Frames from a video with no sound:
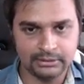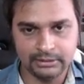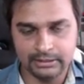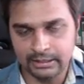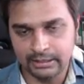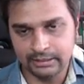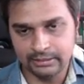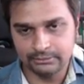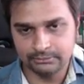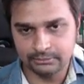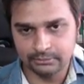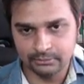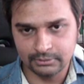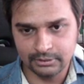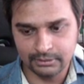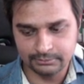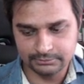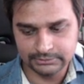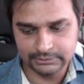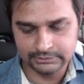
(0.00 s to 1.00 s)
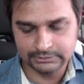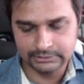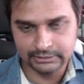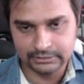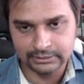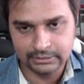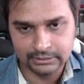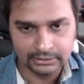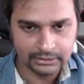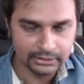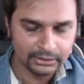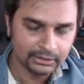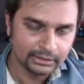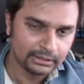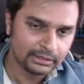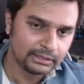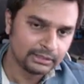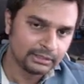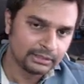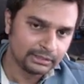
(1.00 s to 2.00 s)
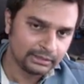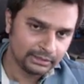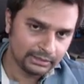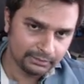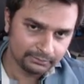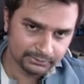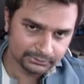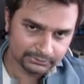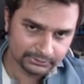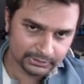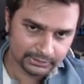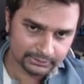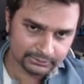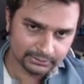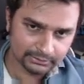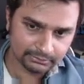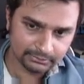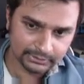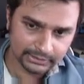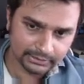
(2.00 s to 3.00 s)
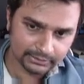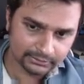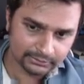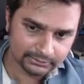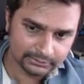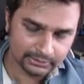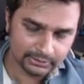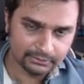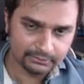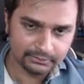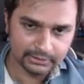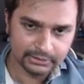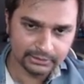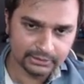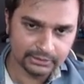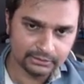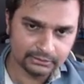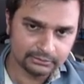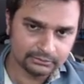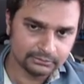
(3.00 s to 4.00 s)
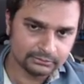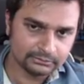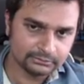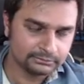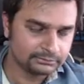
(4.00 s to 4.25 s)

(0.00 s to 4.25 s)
He had his programs extended. He was dressed up like Sherwani and